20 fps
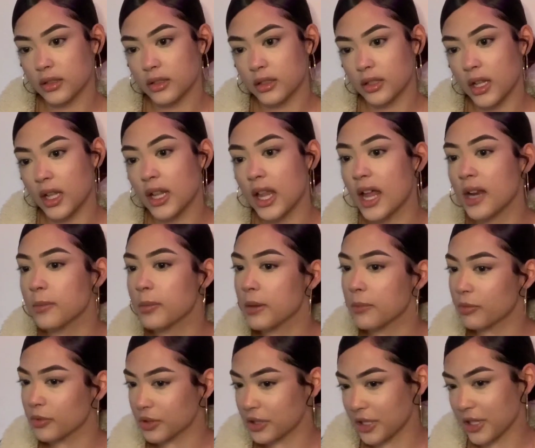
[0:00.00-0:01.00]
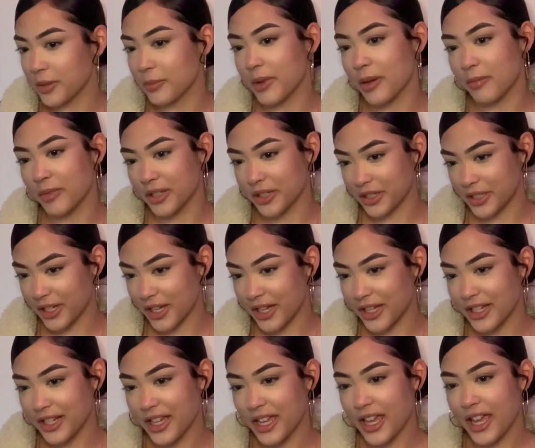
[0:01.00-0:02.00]
A lot of people shared my mugshot,
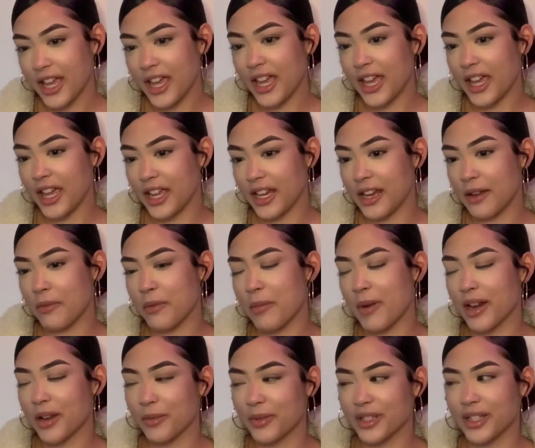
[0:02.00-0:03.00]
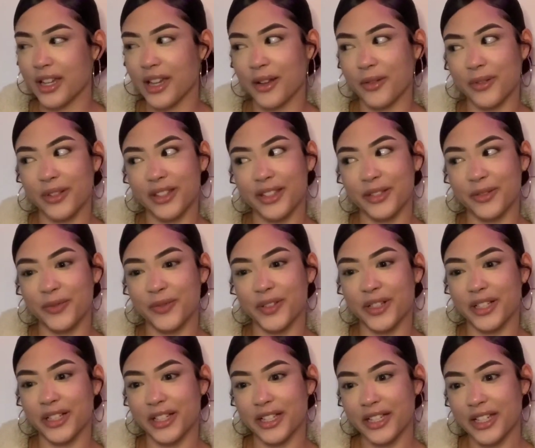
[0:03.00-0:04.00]
and everybody was like, what the
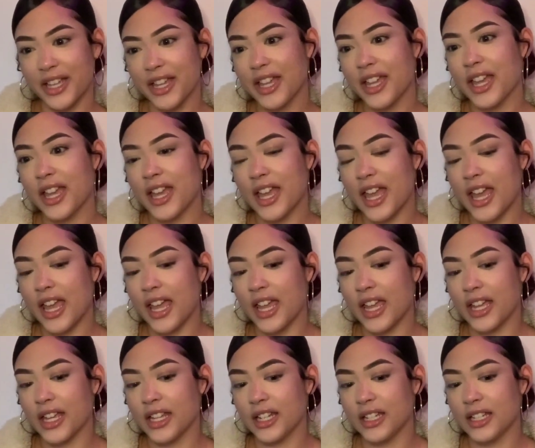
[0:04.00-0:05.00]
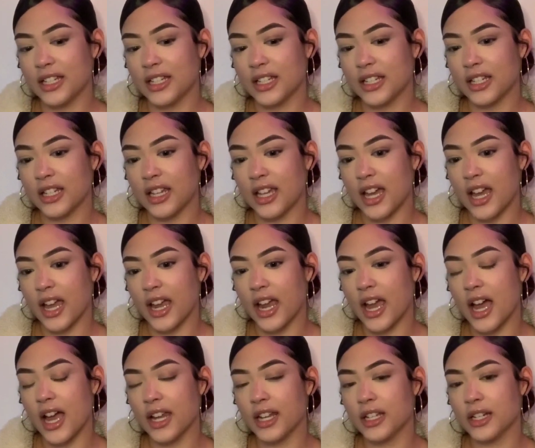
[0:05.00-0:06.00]
fuck? And I
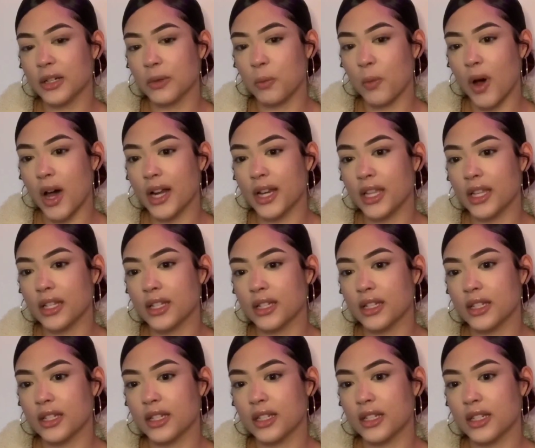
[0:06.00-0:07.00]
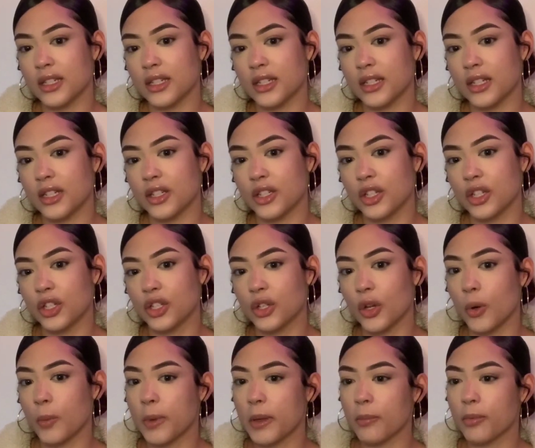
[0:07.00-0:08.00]
kind of wanted to show
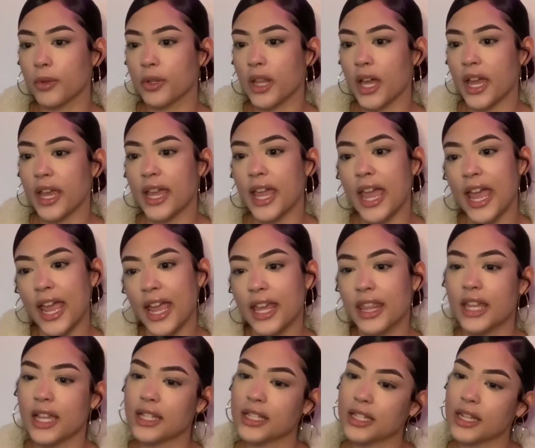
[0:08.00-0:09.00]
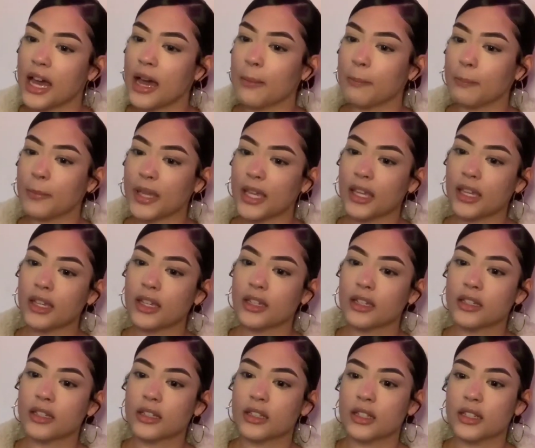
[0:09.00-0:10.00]
people like, hey, that's not me,
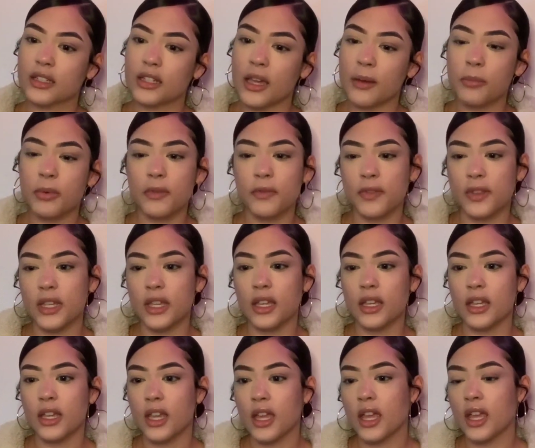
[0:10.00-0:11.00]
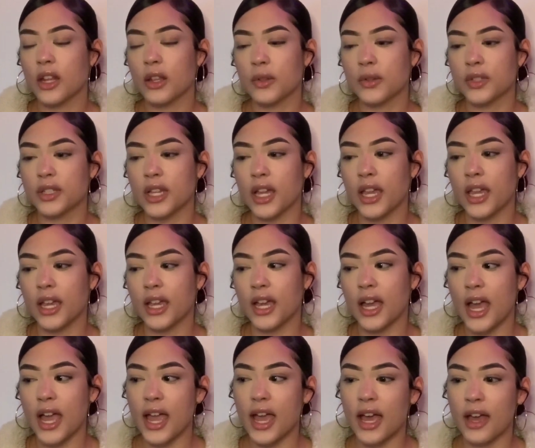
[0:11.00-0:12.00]
type of thing. It was like,
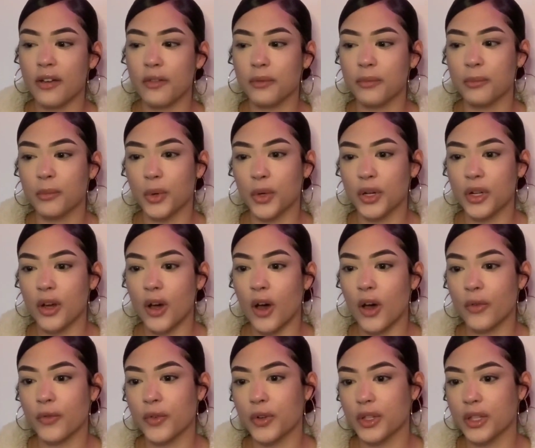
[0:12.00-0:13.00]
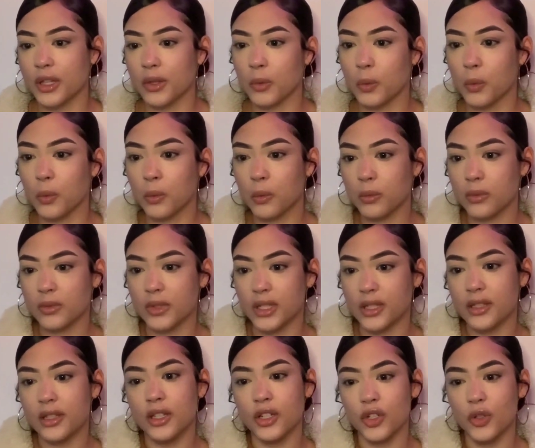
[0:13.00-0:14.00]
I have more to offer than this
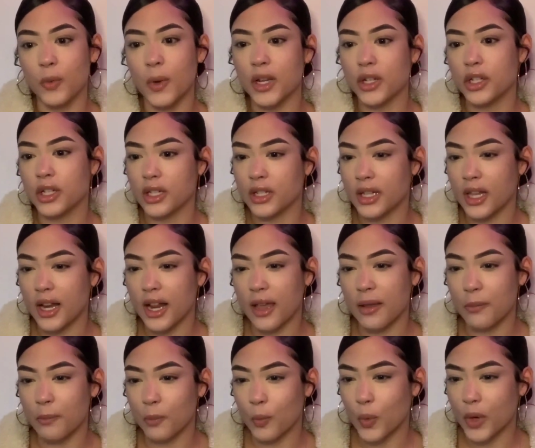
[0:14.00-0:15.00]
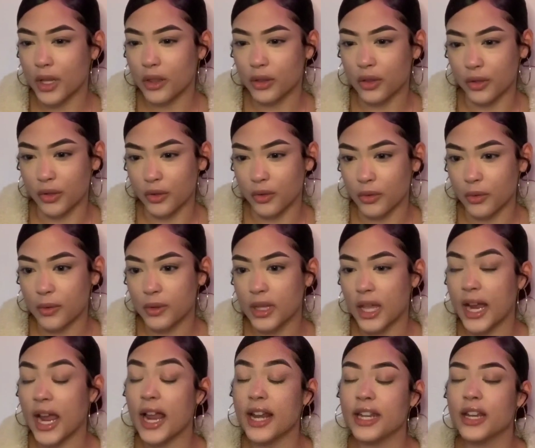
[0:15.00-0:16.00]
situation that I went through. Like,
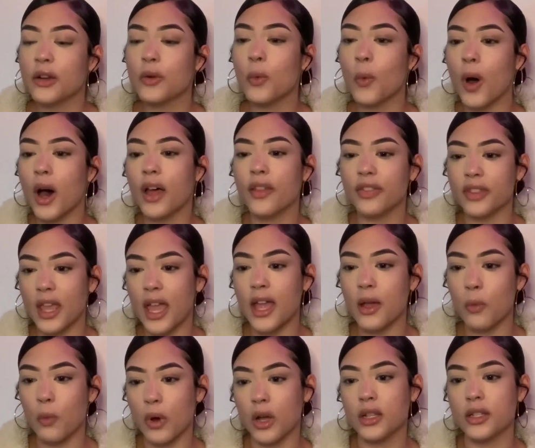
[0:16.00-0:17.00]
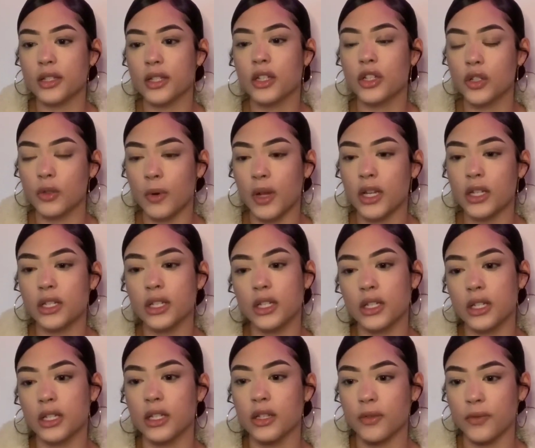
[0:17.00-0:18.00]
I didn't want that one situation
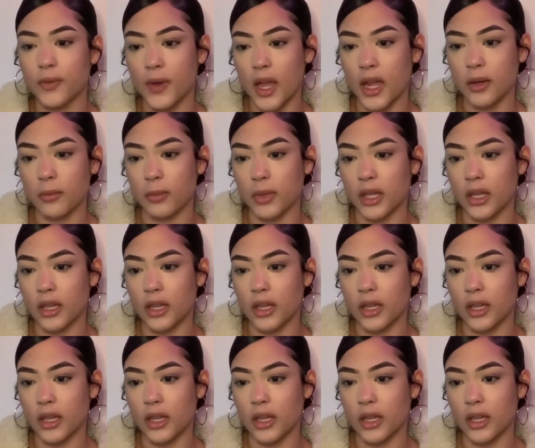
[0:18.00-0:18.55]
to define me.